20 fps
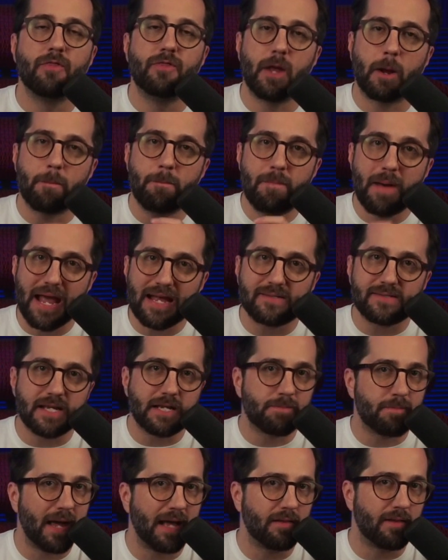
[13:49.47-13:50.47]
Their
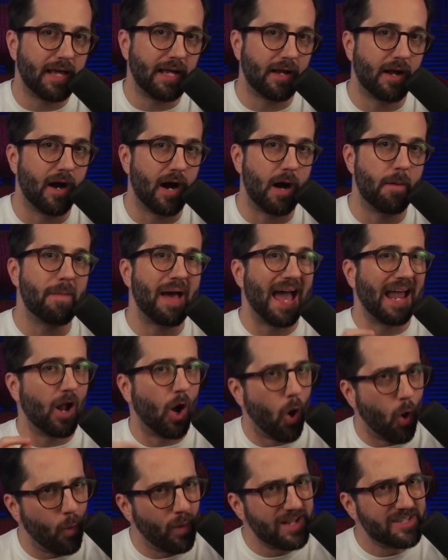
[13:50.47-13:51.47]
basic melee combat
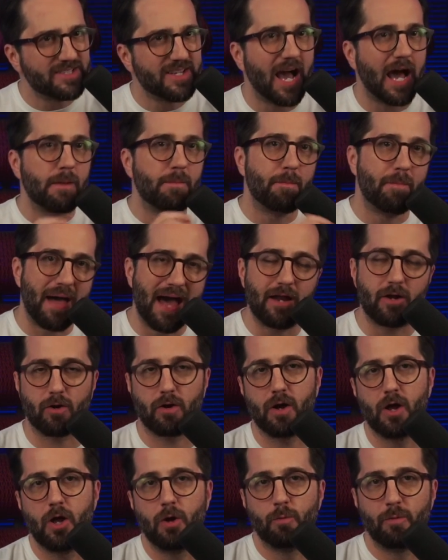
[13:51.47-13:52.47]
always got
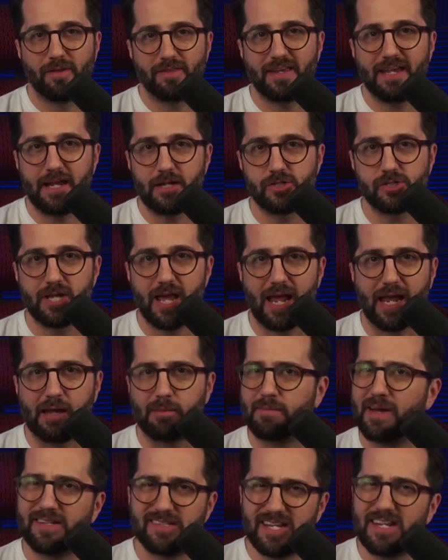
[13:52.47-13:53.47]
better with each
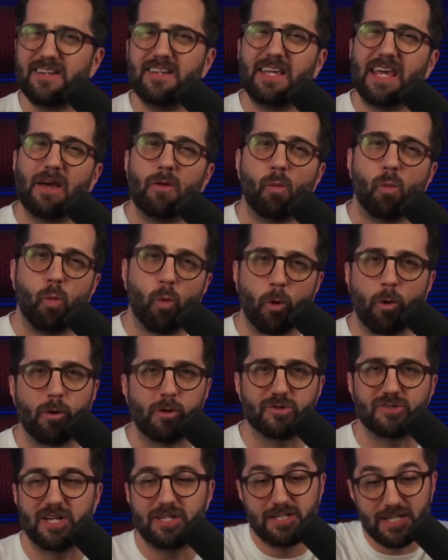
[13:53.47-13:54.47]
game. It didn't get
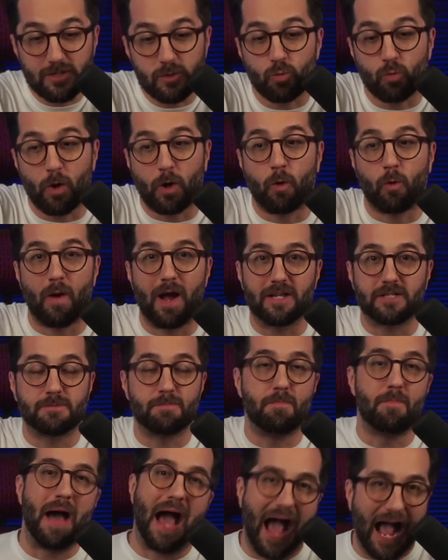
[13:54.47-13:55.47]
worse. It didn't regress
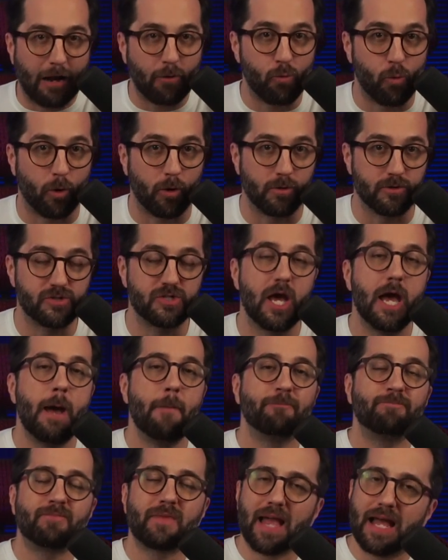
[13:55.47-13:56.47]
backwards
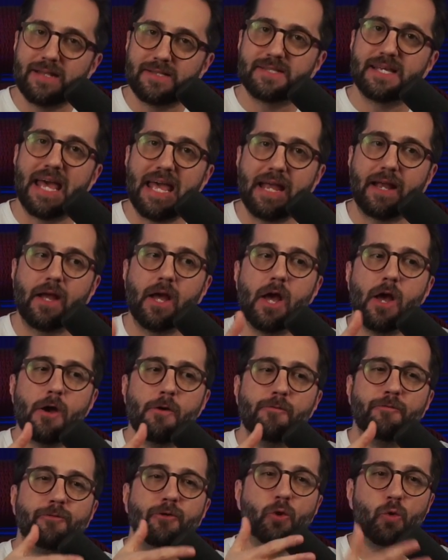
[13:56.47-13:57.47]
and take
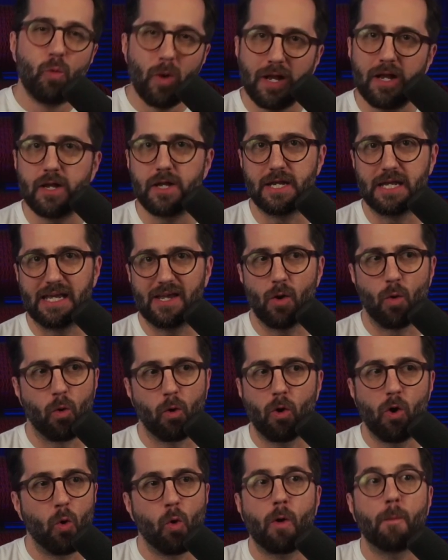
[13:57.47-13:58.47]
fluidity
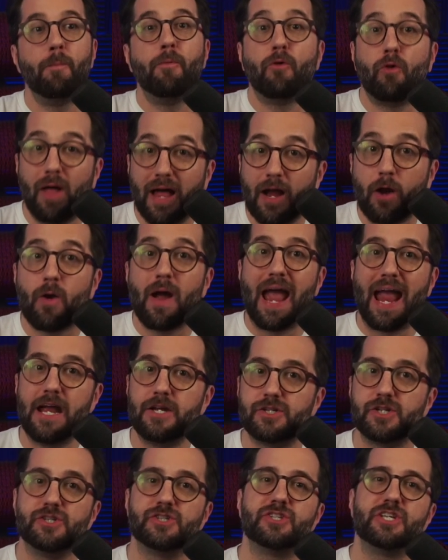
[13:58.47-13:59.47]
or player
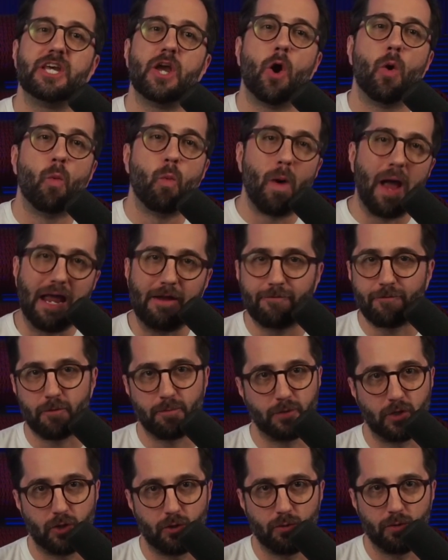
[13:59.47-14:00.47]
agency away from
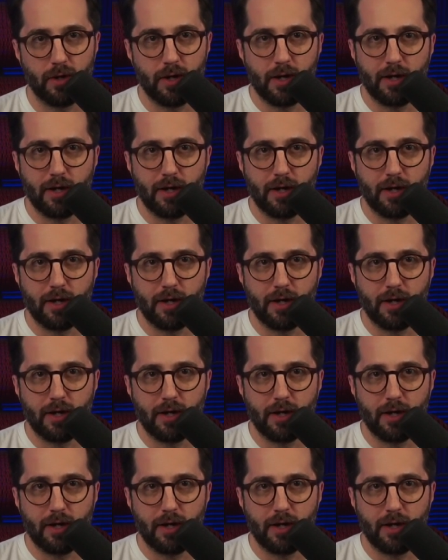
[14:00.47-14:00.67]
you.